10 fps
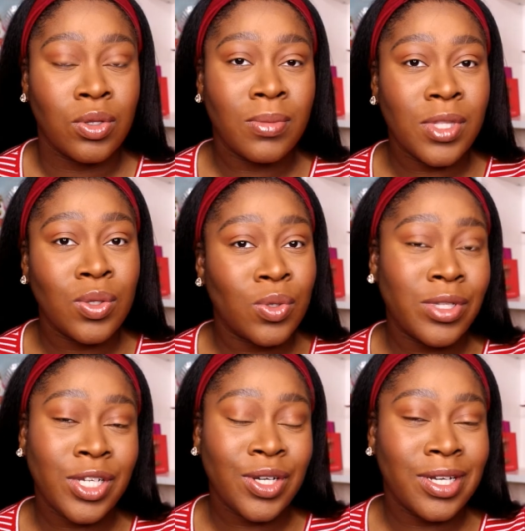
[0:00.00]
some of the
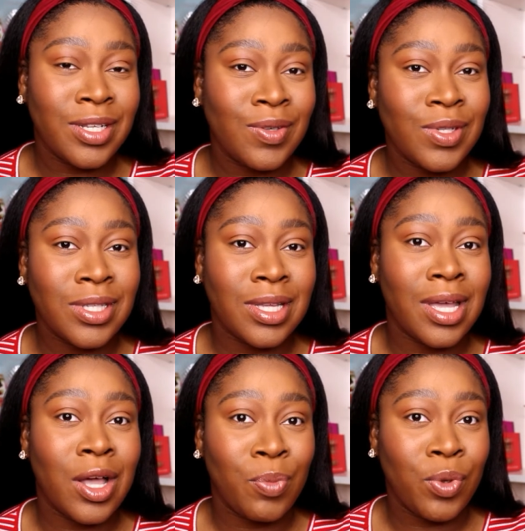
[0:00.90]
tools that you're going to use to
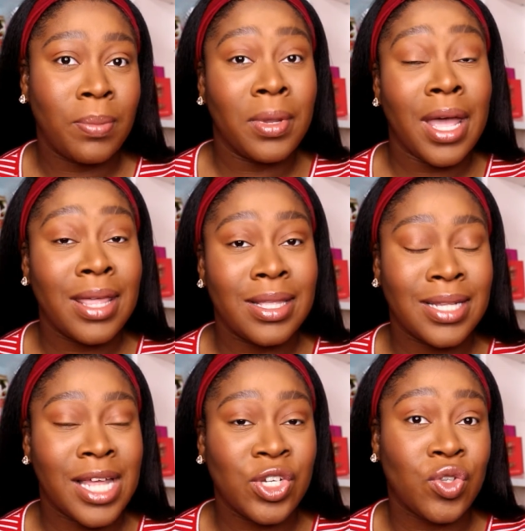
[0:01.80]
help you apply these
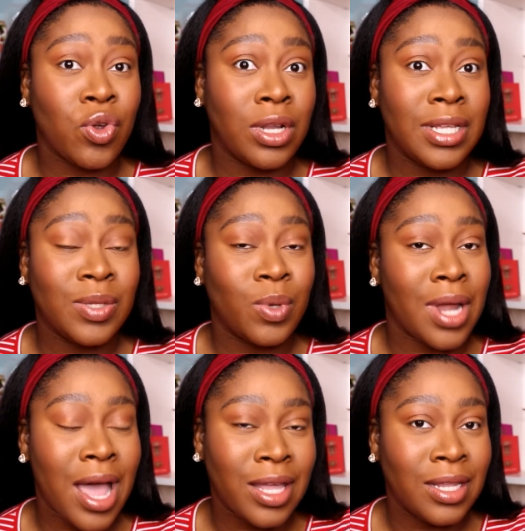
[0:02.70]
lashes, or at least what
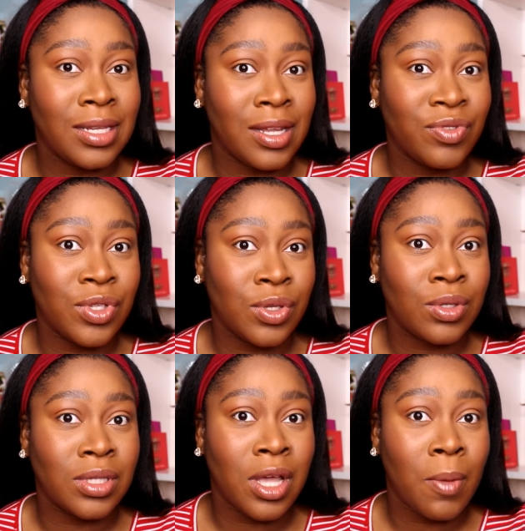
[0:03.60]
I love to
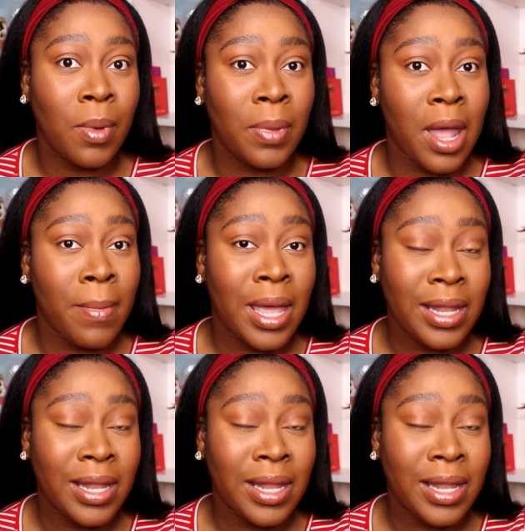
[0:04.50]
use to help apply my